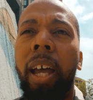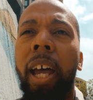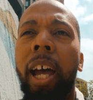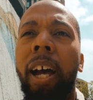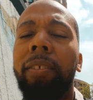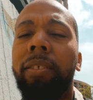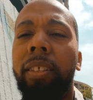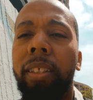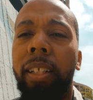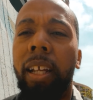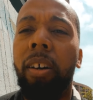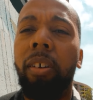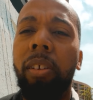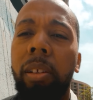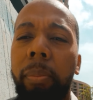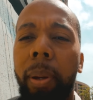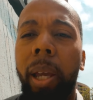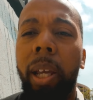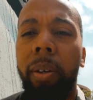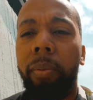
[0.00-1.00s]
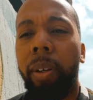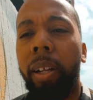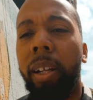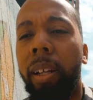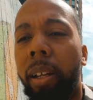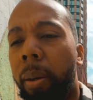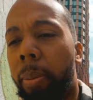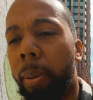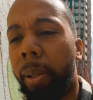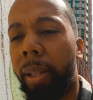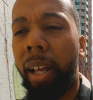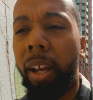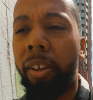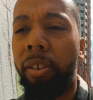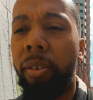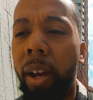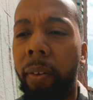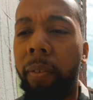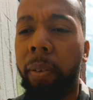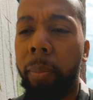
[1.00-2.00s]
have to not only pay rent, but now
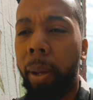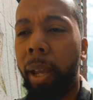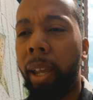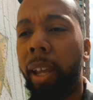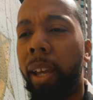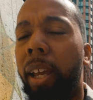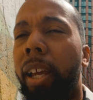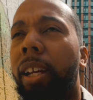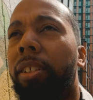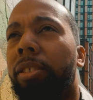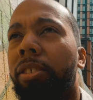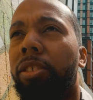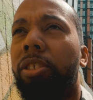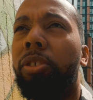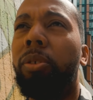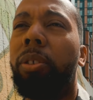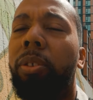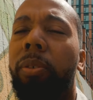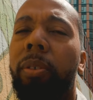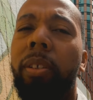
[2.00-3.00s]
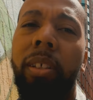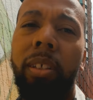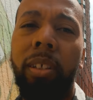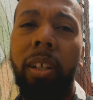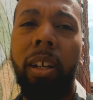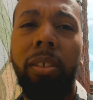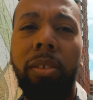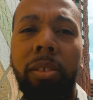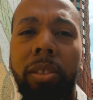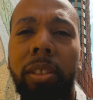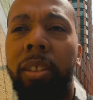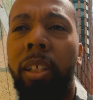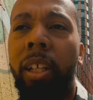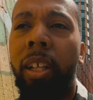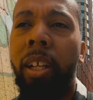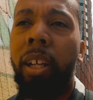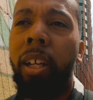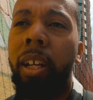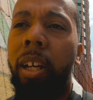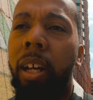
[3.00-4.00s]
you have to pay an extra $200 or
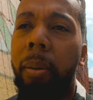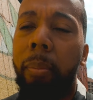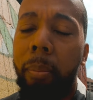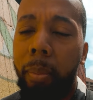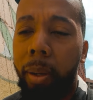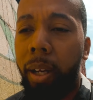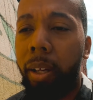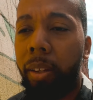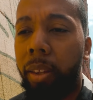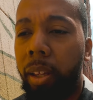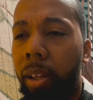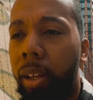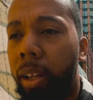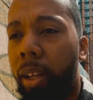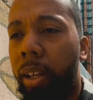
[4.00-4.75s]
$300 a month